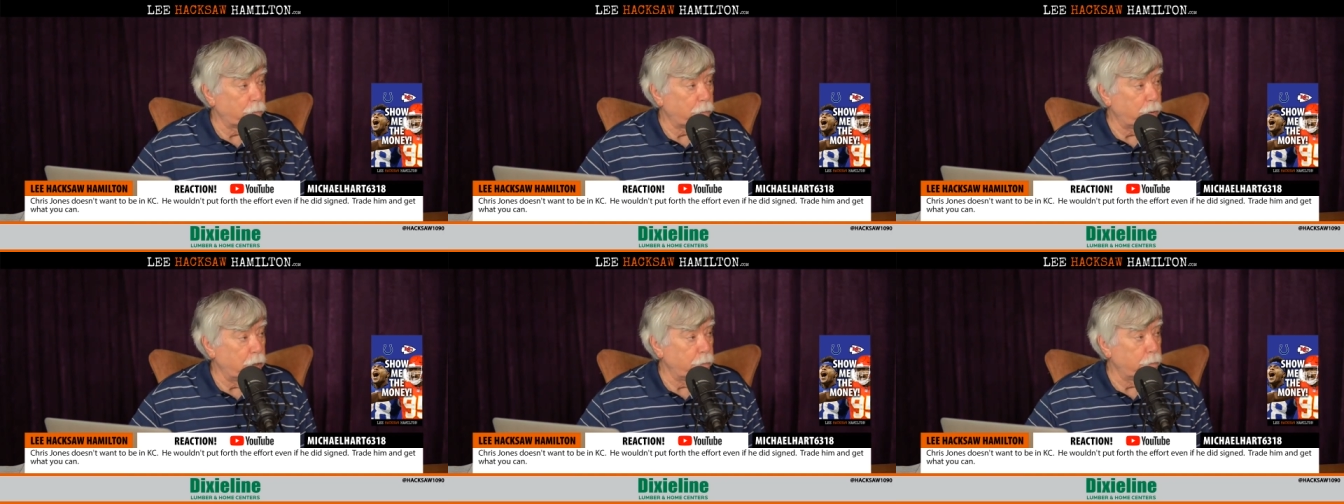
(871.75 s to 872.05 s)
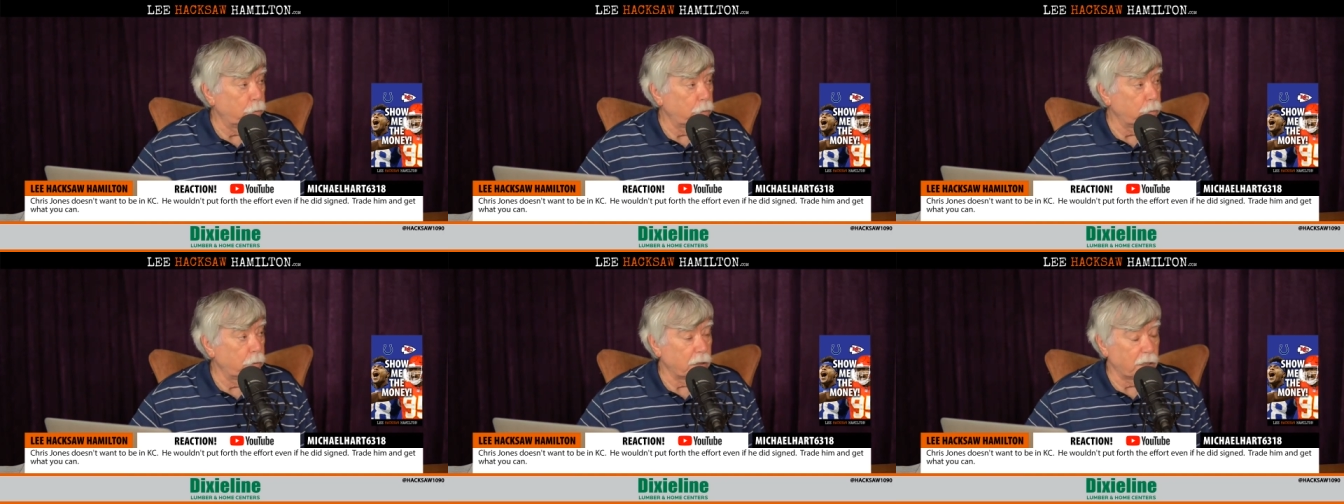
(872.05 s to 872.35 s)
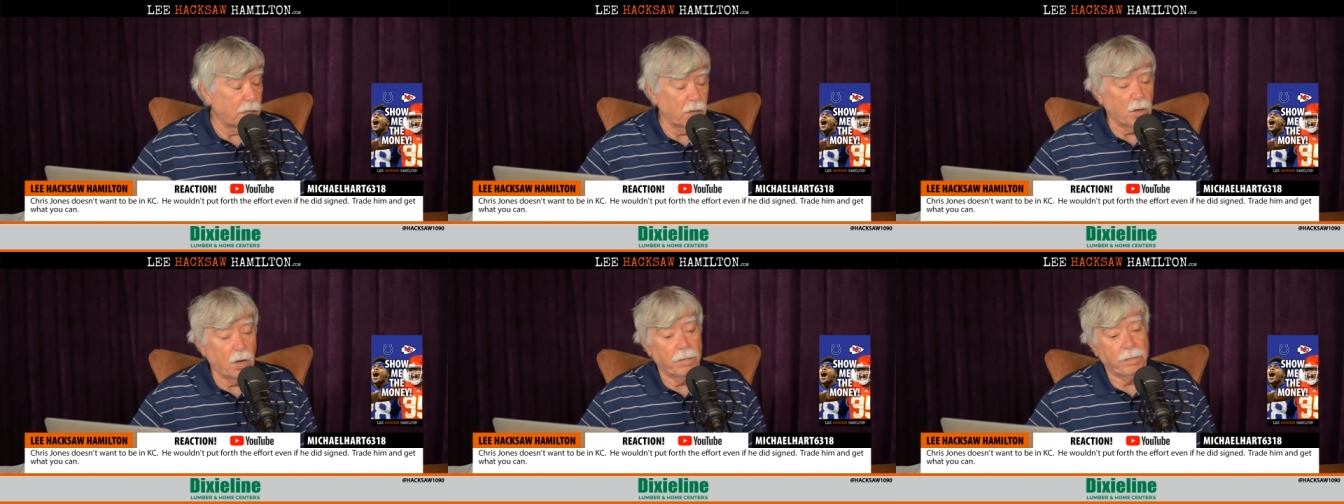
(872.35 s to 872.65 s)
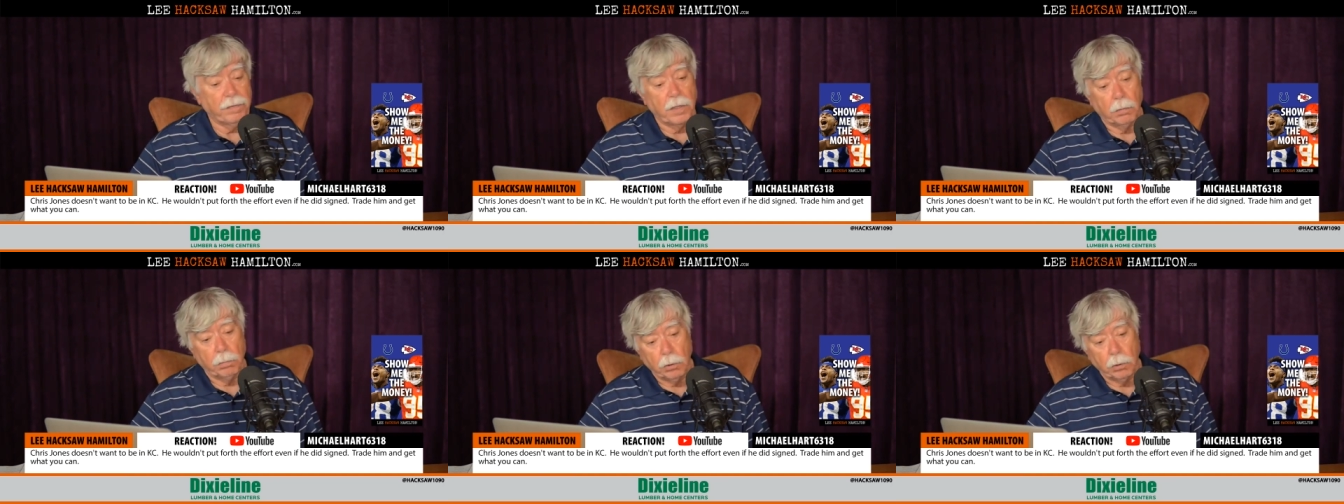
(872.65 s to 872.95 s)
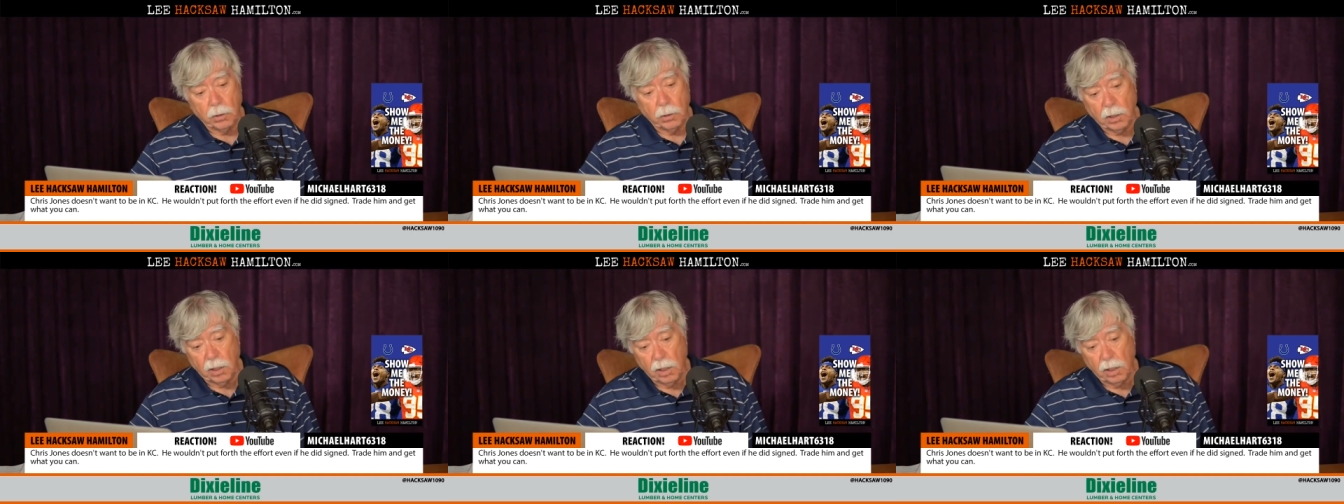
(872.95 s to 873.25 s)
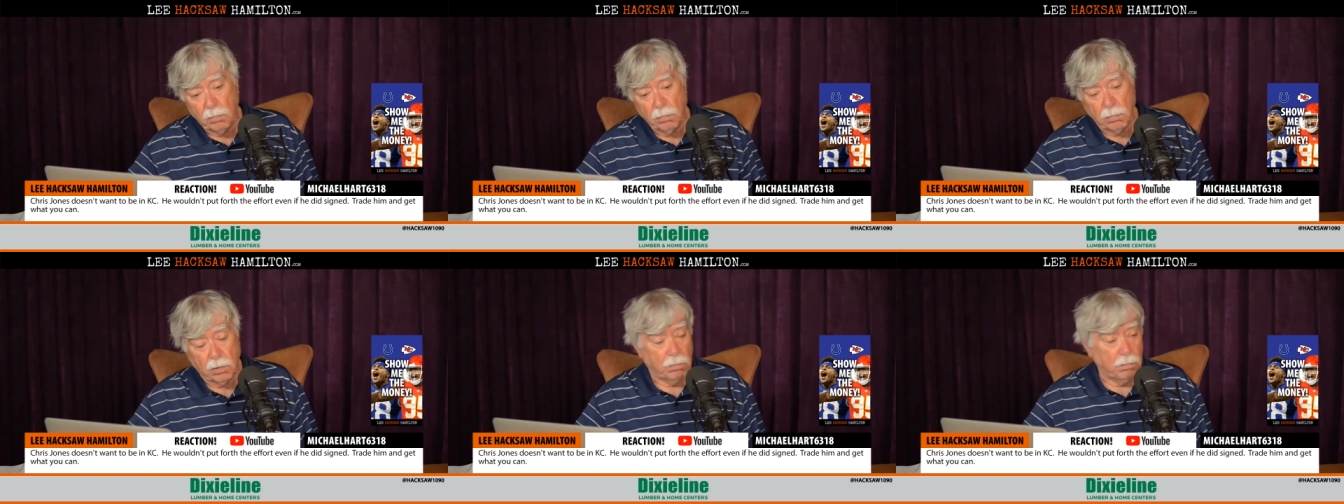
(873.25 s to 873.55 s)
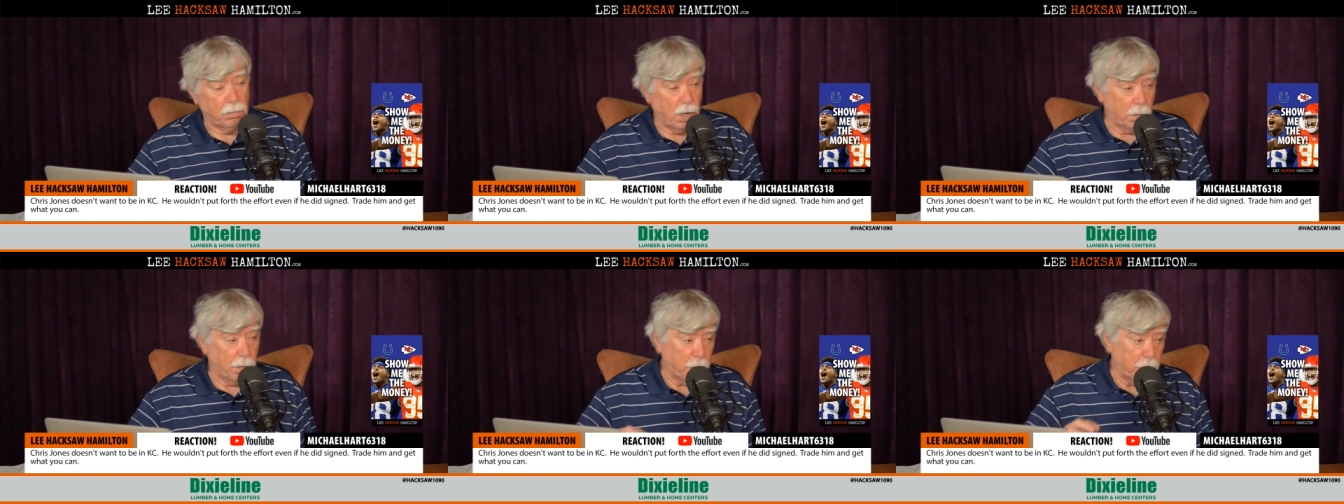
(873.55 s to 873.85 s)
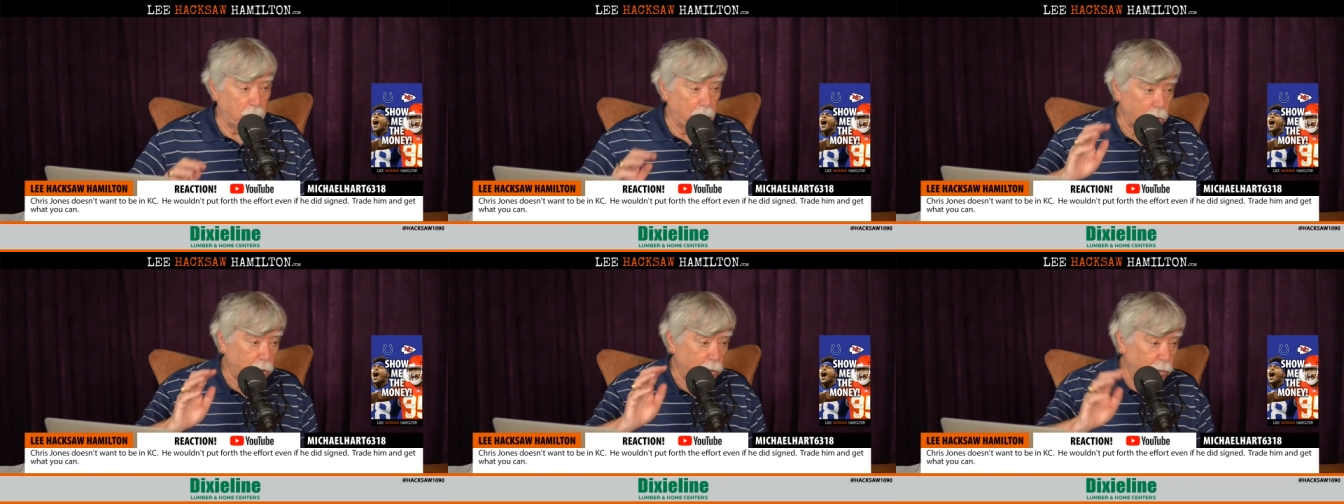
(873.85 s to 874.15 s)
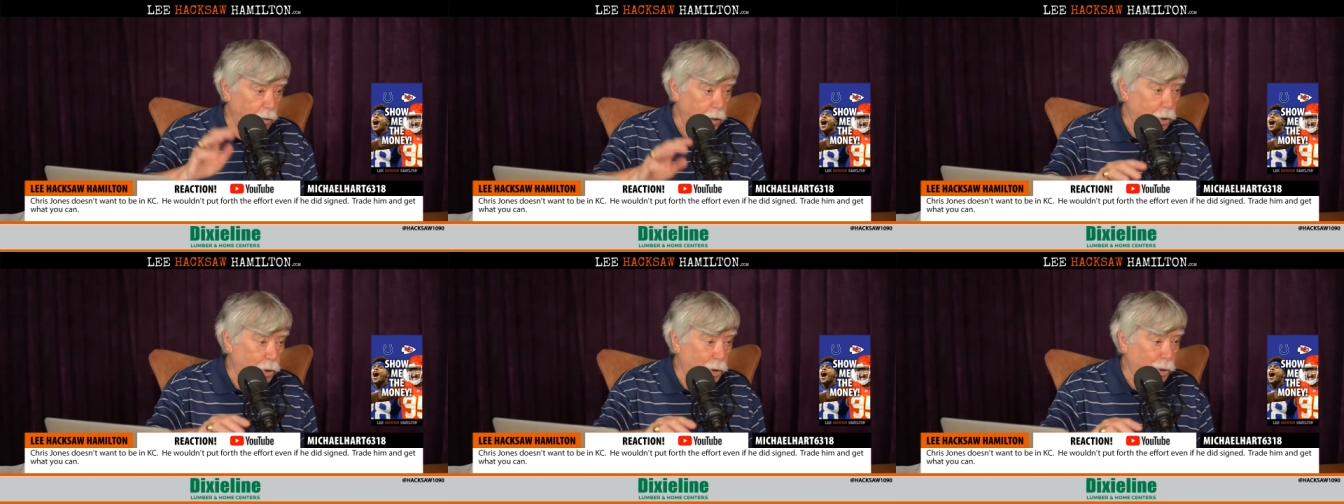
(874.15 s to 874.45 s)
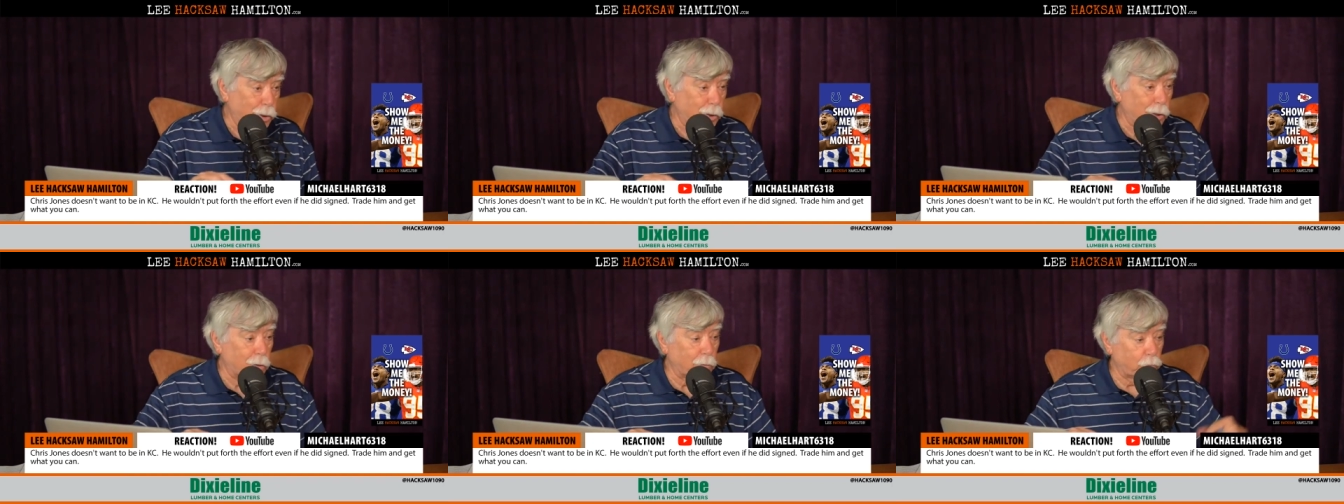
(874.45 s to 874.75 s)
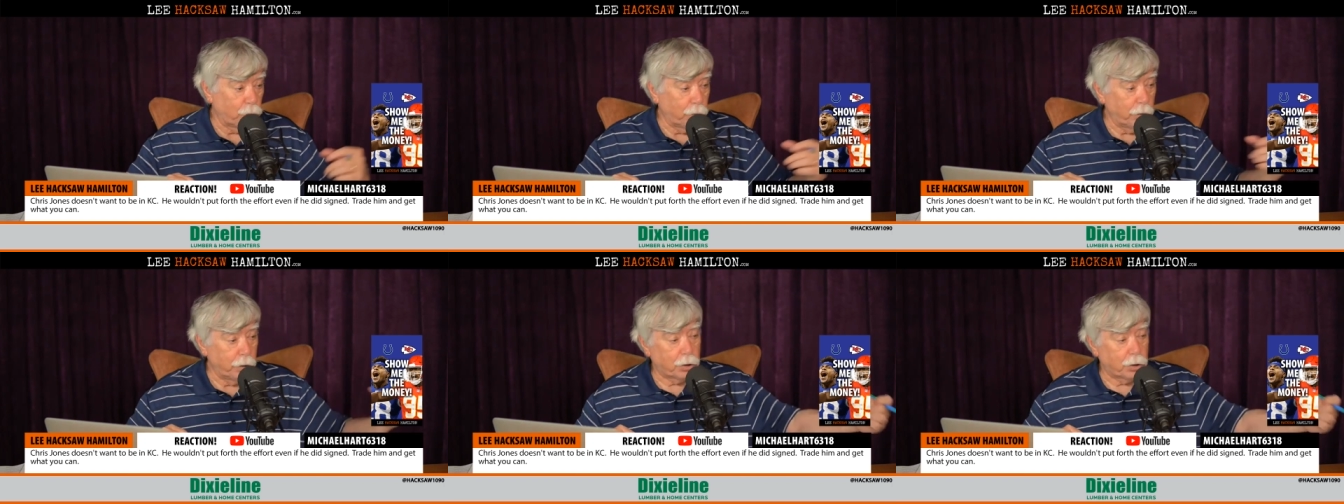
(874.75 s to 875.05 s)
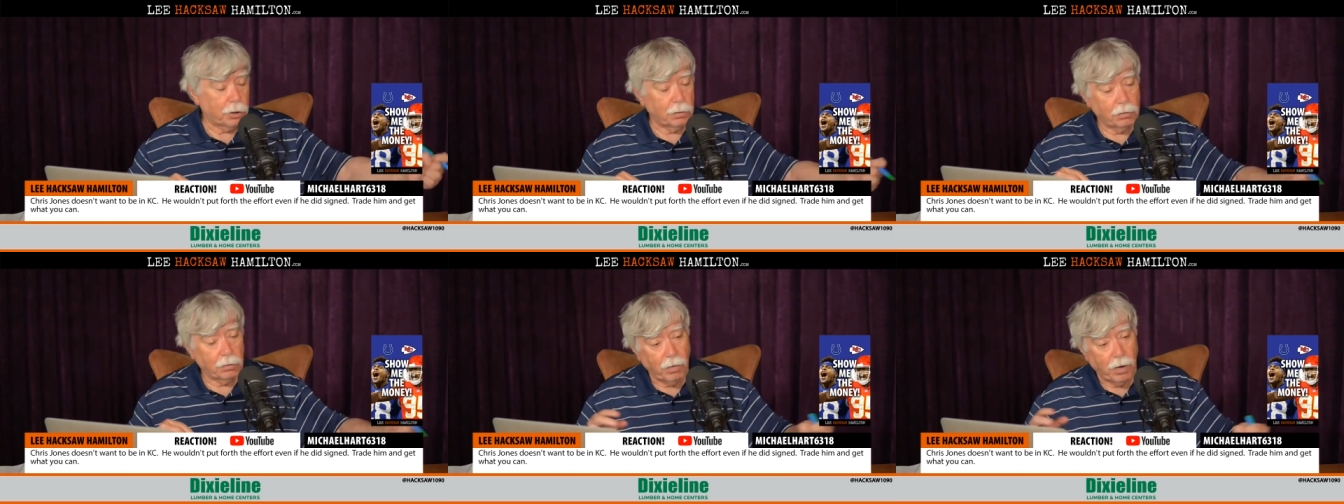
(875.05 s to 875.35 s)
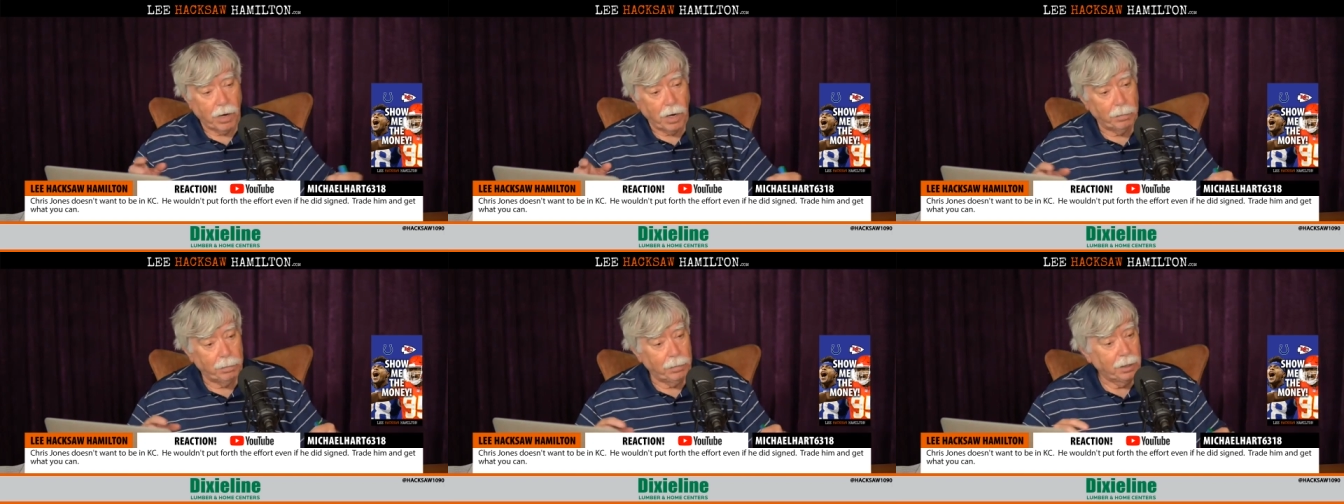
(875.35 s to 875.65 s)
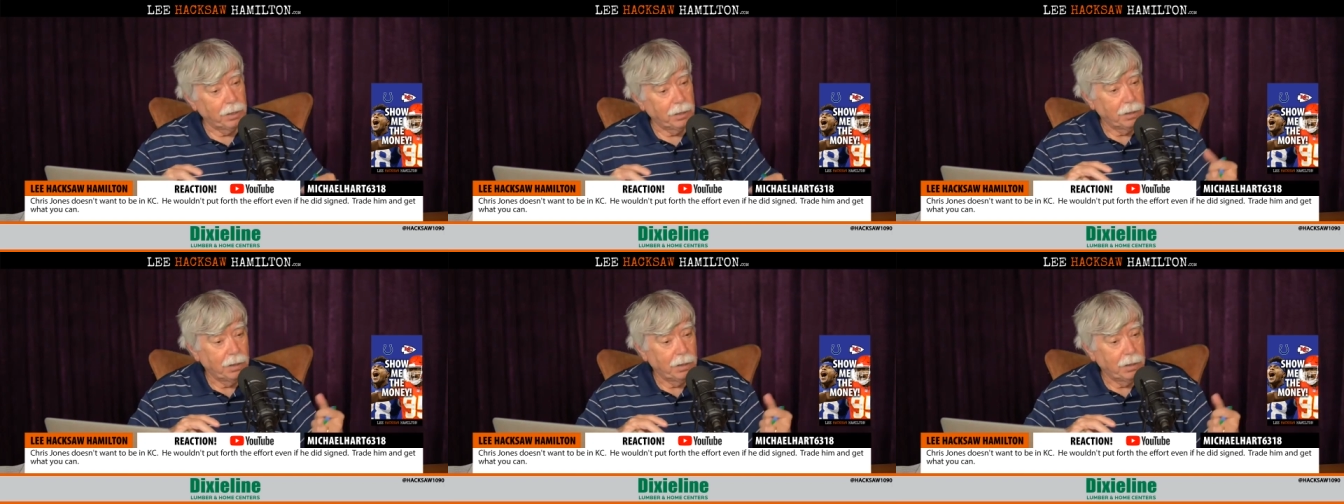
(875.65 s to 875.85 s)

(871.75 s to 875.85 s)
people and get off double teams and make penetration and reach and grab.